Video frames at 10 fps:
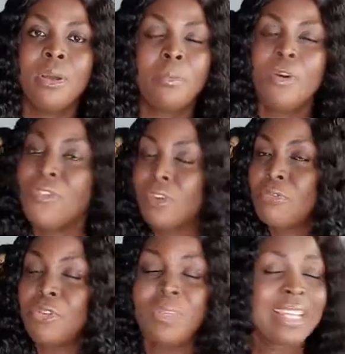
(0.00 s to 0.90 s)
Most
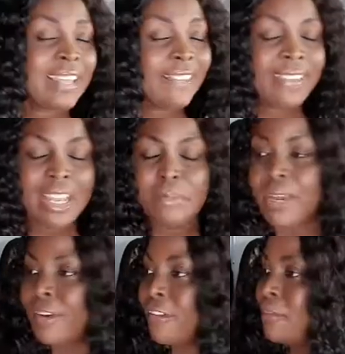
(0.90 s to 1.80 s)
of you that are saying my
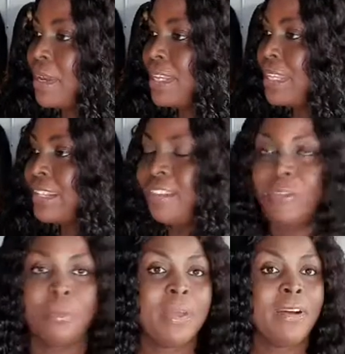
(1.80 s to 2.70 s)
husband did this
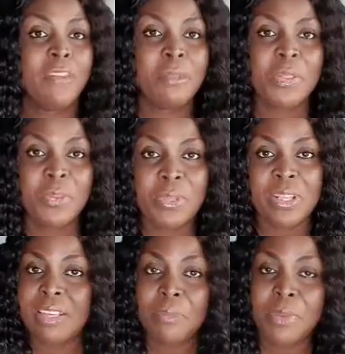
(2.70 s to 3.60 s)
for me, my husband do this
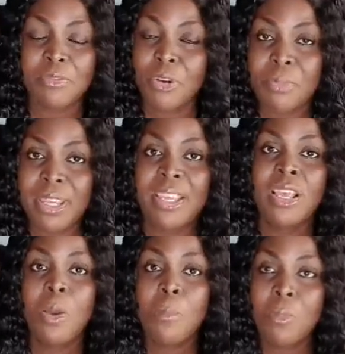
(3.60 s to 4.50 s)
for me,
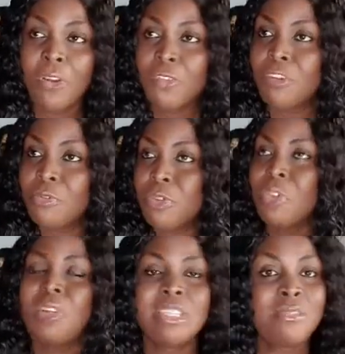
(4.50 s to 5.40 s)
most of you
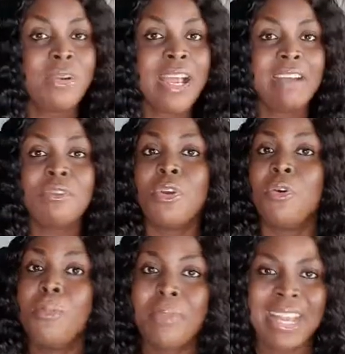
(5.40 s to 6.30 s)
don't even have your
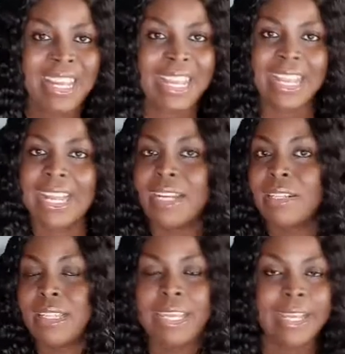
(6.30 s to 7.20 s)
own bank
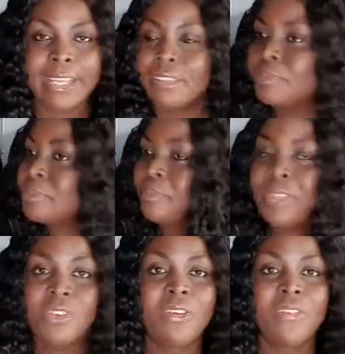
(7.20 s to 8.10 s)
account. Like,
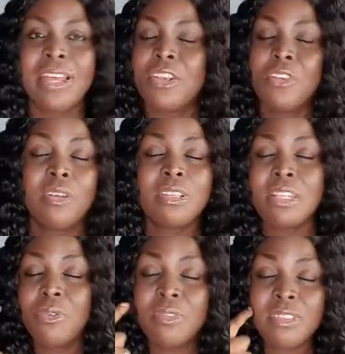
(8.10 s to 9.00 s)
you don't
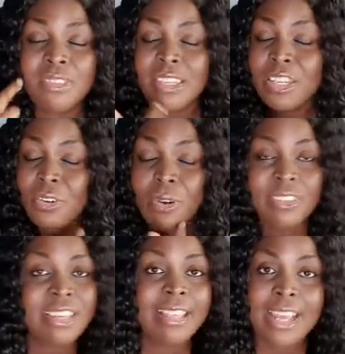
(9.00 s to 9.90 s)
even see your
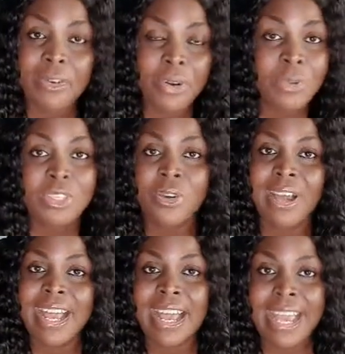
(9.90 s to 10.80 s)
salary with your
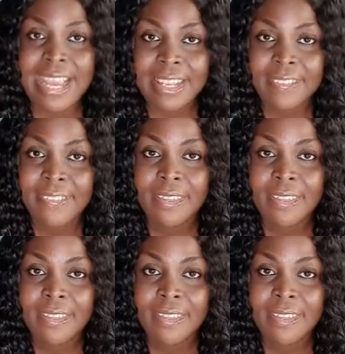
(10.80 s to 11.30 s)
eyes.